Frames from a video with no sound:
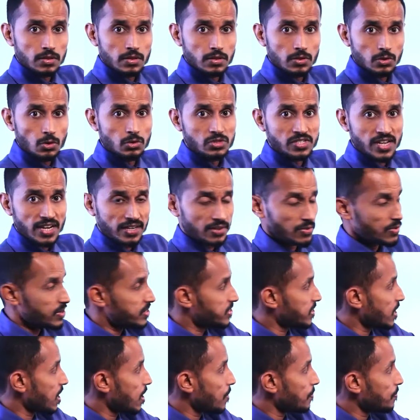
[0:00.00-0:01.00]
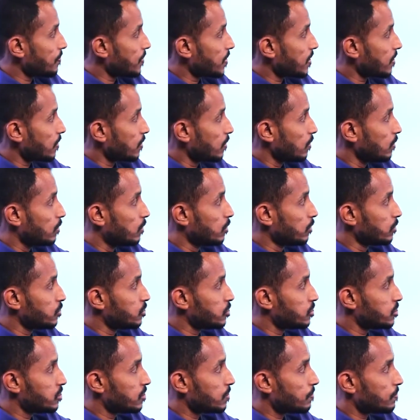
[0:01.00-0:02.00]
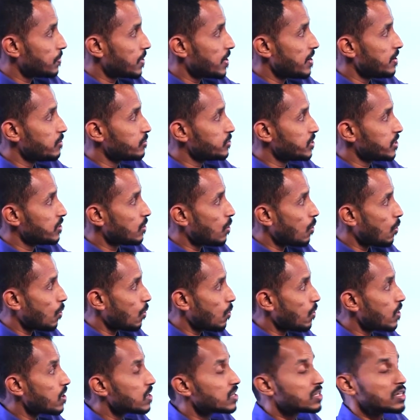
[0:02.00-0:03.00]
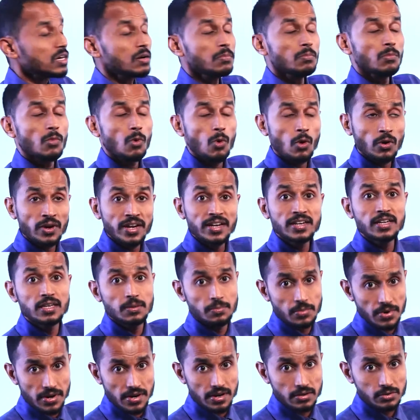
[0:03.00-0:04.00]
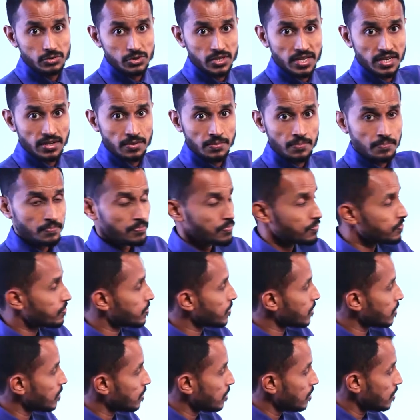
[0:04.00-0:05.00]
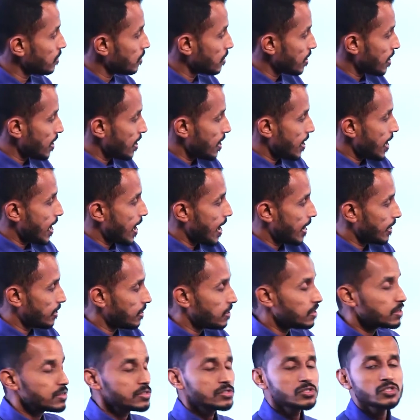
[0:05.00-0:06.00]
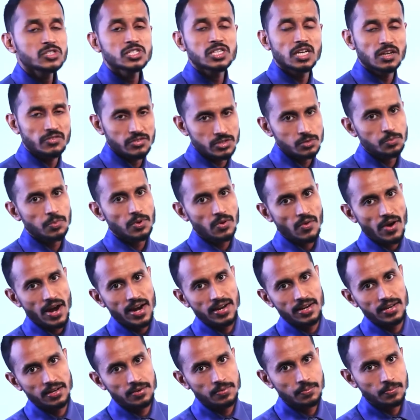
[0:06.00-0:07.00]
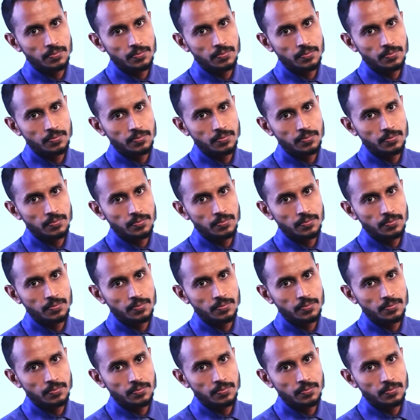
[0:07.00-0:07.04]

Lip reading: Those categories are goods producing or commodity producing and service providing.